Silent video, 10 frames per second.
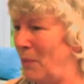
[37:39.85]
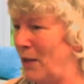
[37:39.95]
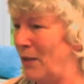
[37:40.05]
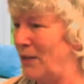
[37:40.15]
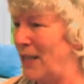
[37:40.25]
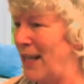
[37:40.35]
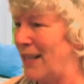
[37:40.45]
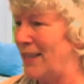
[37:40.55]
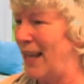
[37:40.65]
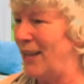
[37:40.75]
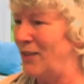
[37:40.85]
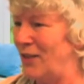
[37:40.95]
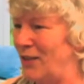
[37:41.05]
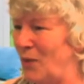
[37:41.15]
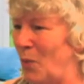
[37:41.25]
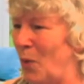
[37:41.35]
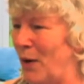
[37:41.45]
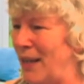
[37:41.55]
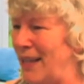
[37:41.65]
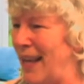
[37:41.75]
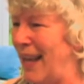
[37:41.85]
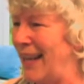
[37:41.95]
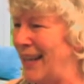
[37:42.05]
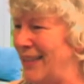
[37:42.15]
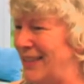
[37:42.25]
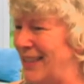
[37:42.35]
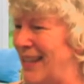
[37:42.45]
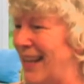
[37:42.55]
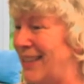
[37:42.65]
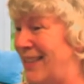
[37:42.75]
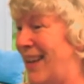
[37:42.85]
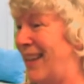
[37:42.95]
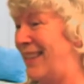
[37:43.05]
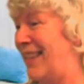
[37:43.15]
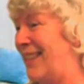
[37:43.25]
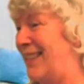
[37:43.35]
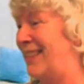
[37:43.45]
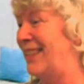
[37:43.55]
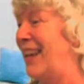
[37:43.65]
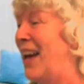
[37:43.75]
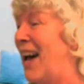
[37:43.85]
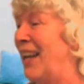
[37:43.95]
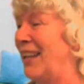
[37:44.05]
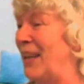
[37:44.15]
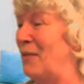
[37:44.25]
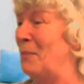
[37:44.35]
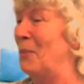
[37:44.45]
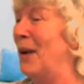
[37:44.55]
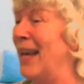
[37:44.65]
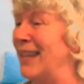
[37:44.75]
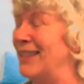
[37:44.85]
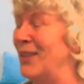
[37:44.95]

because the next day is just a working day, and it's the next night that is unleavened bread.